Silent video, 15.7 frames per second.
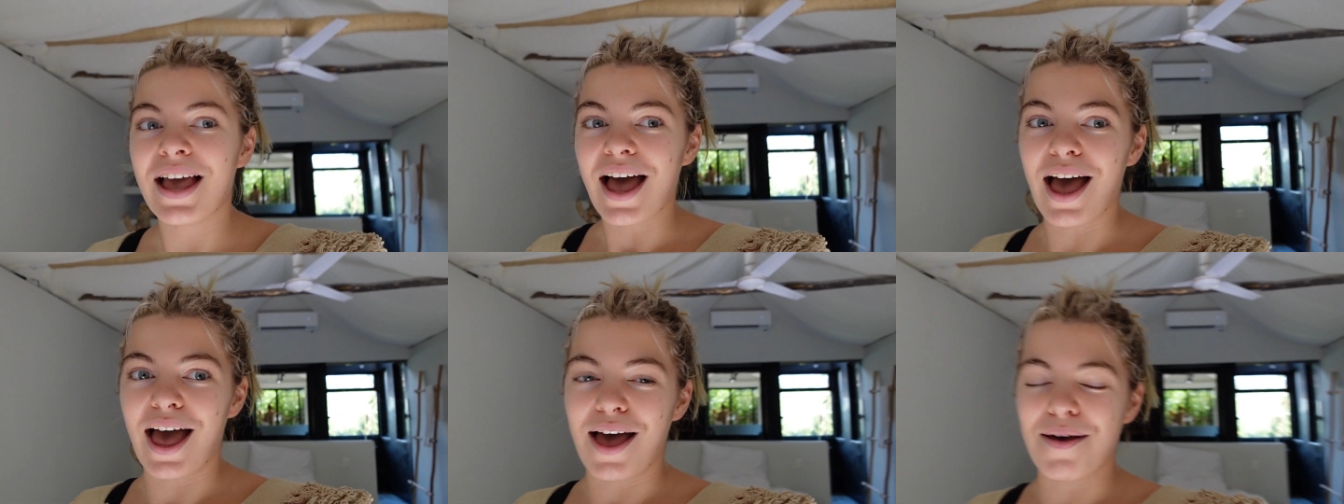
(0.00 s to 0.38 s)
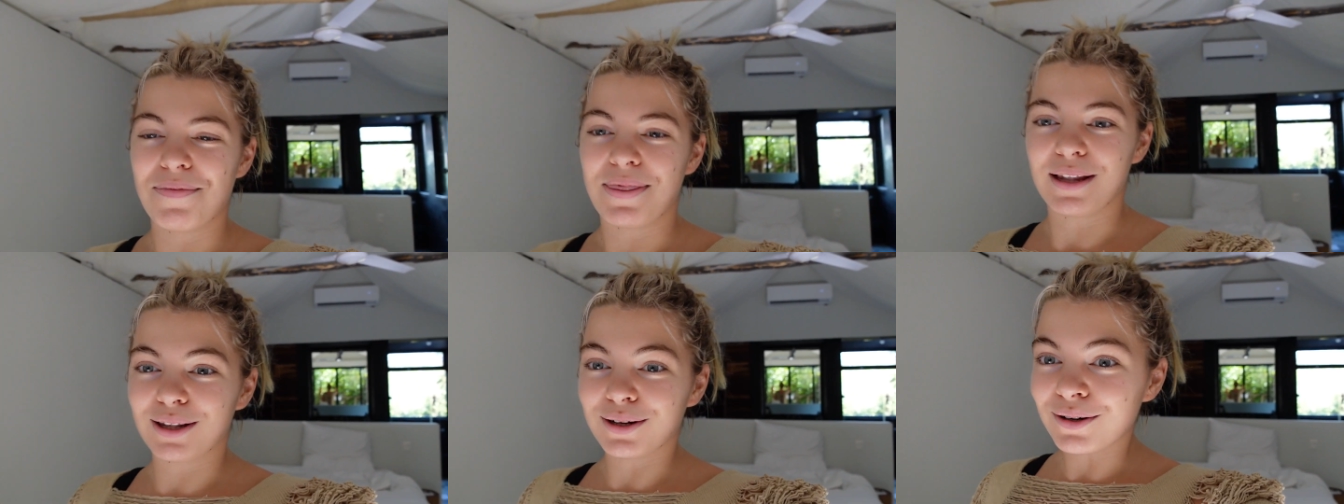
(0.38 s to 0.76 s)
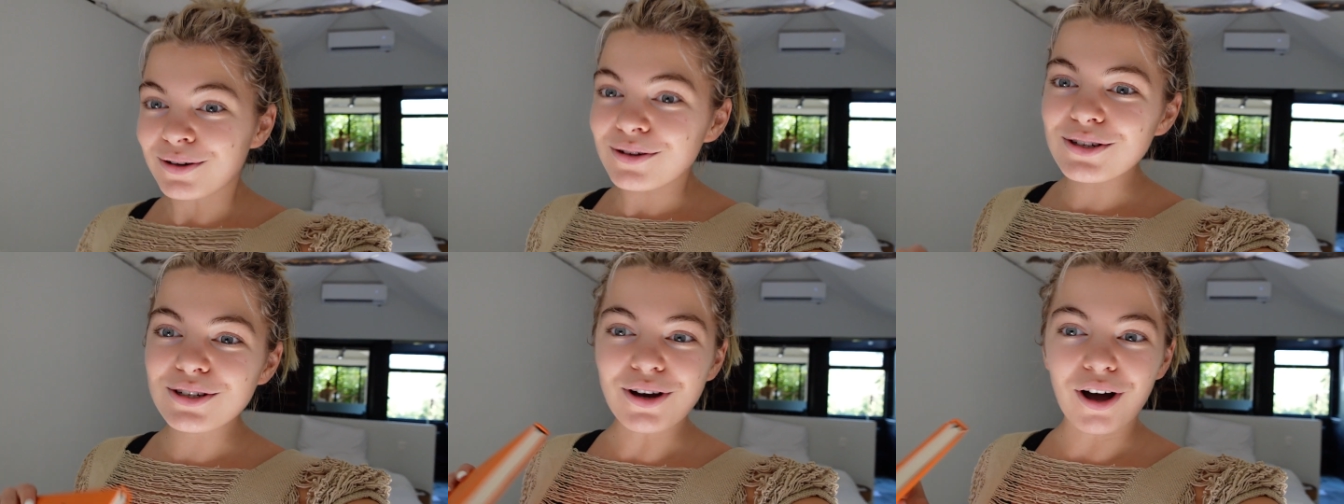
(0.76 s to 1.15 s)
and the
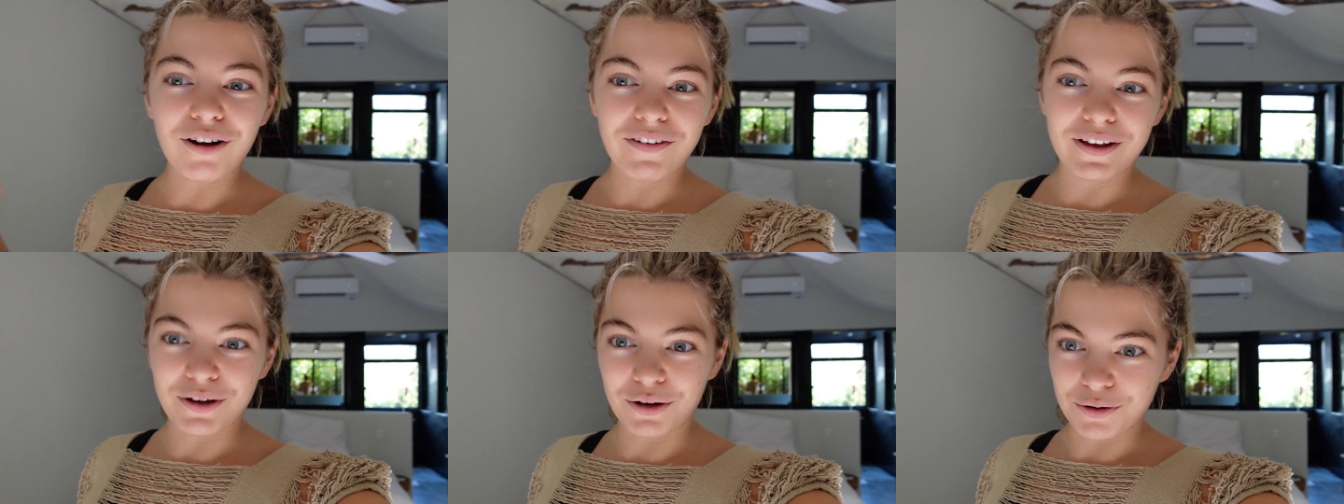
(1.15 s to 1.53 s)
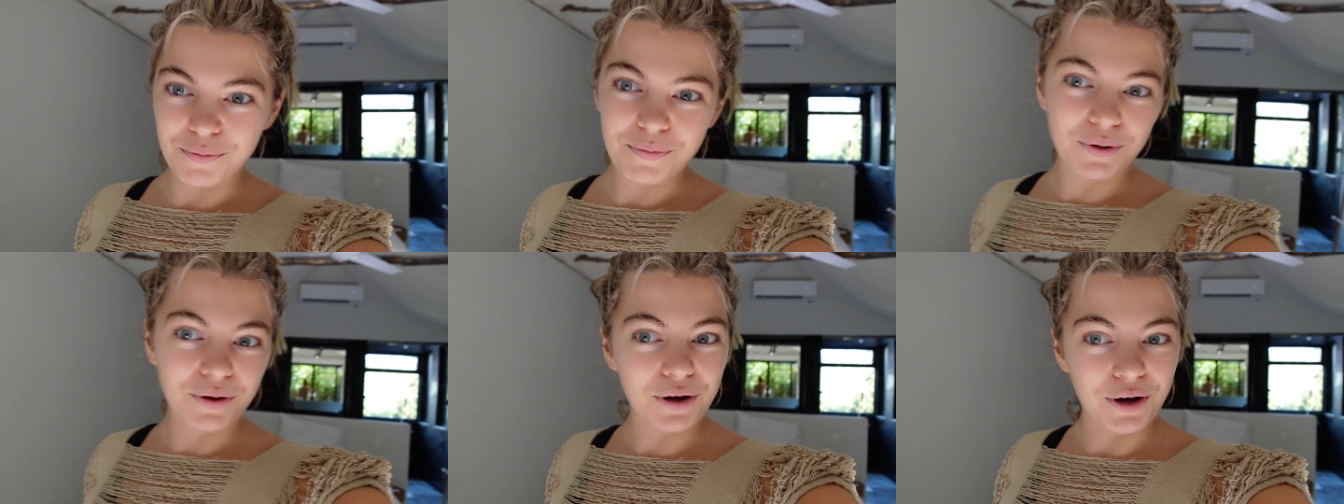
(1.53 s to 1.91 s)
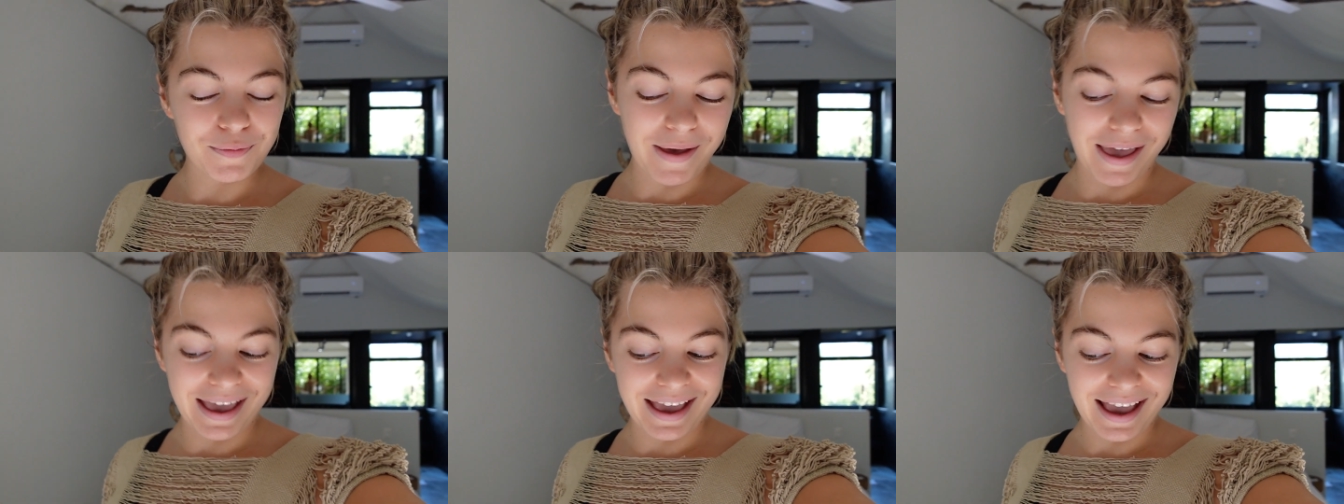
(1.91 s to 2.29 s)
launch of an
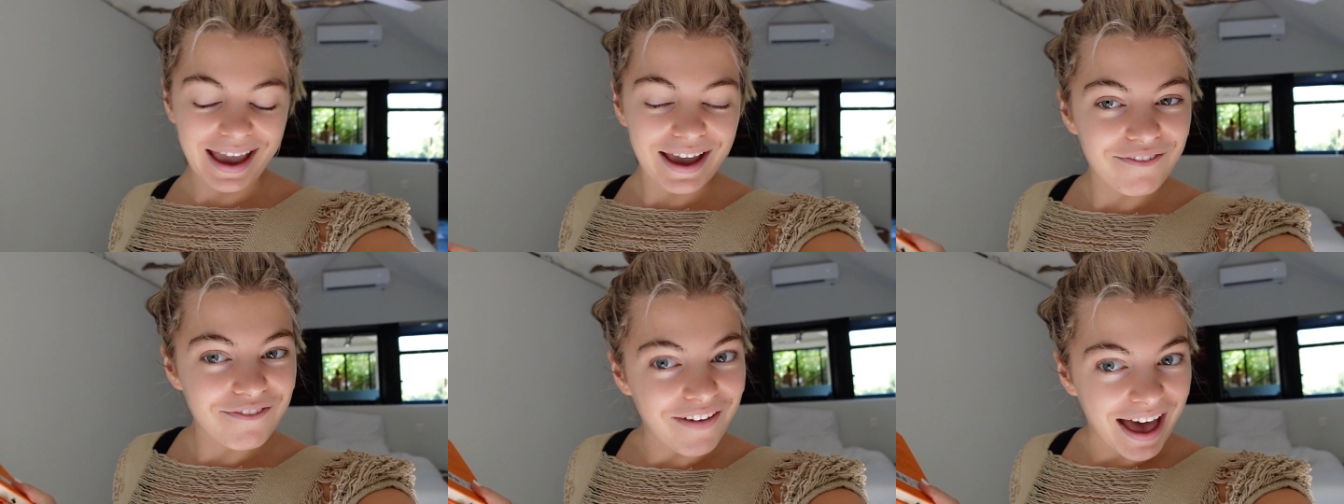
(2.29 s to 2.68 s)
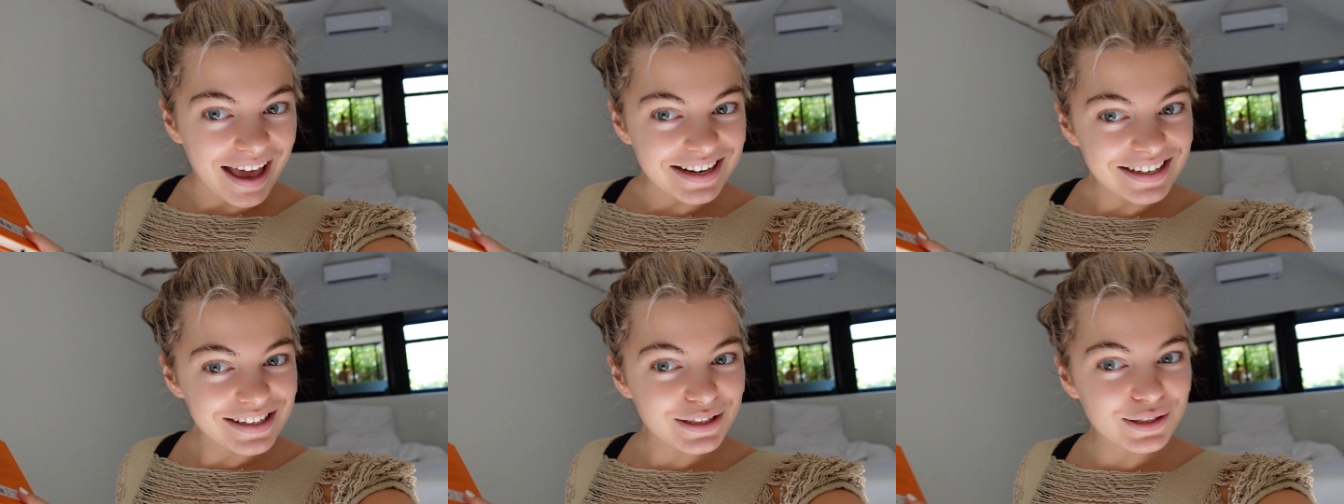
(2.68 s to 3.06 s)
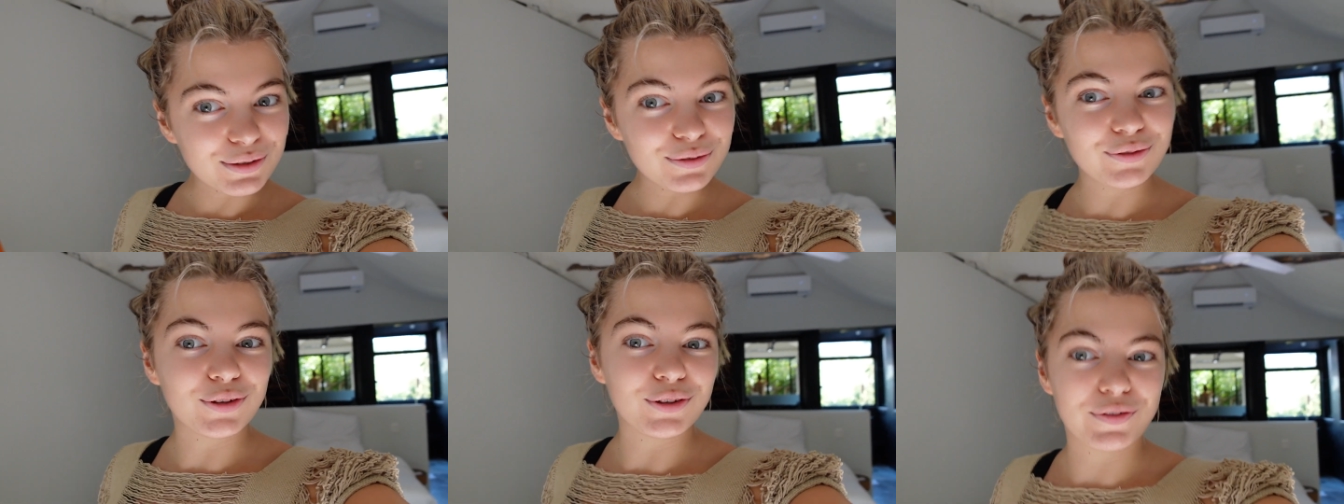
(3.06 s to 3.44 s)
upcoming event
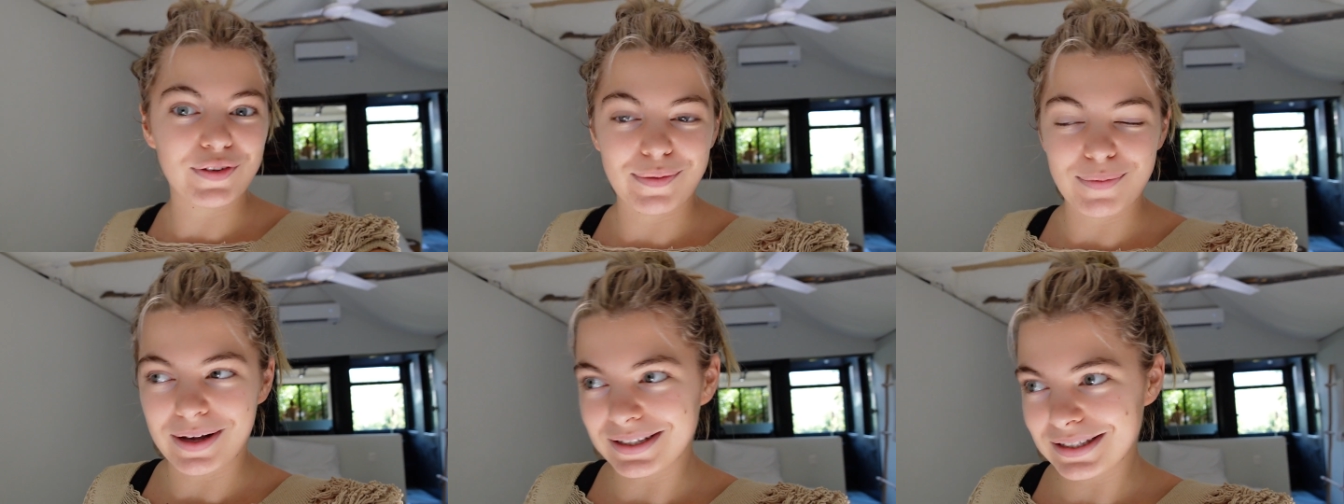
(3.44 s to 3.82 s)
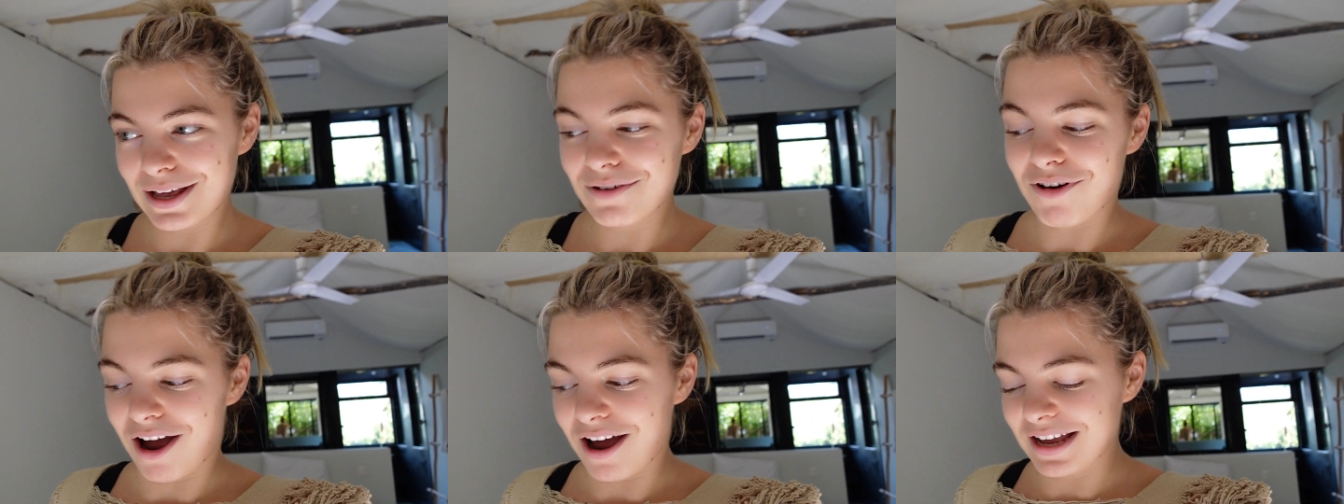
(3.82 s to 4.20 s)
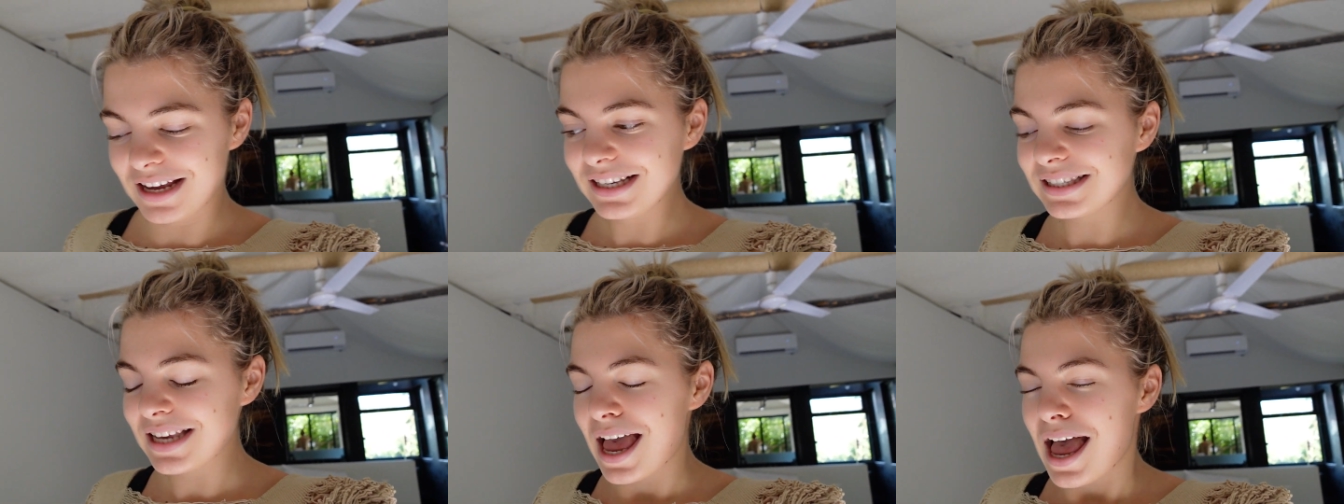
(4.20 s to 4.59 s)
for Females That
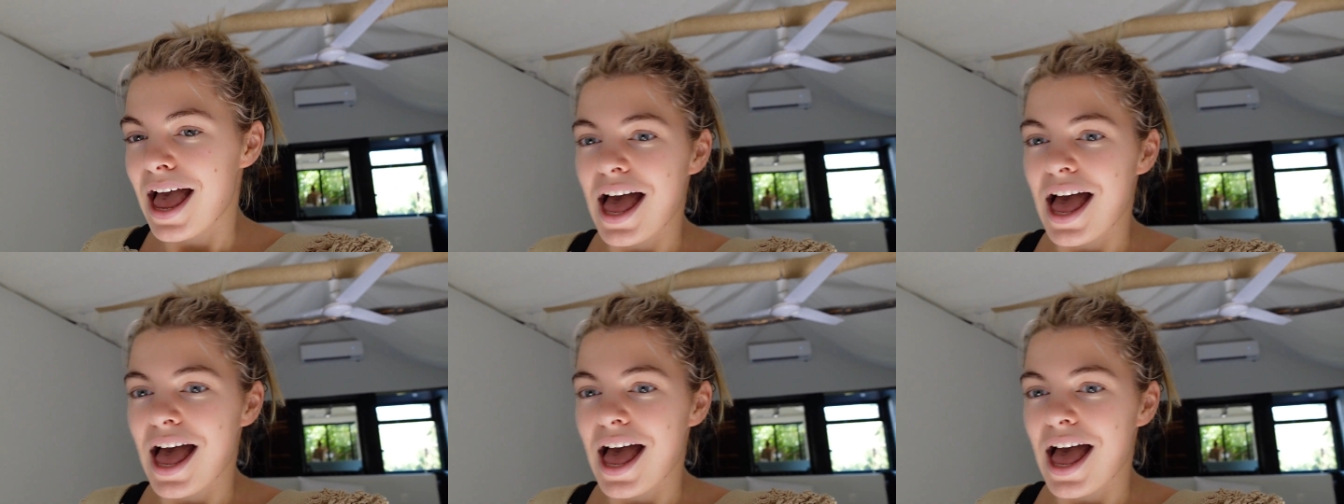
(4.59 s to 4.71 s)
Rise.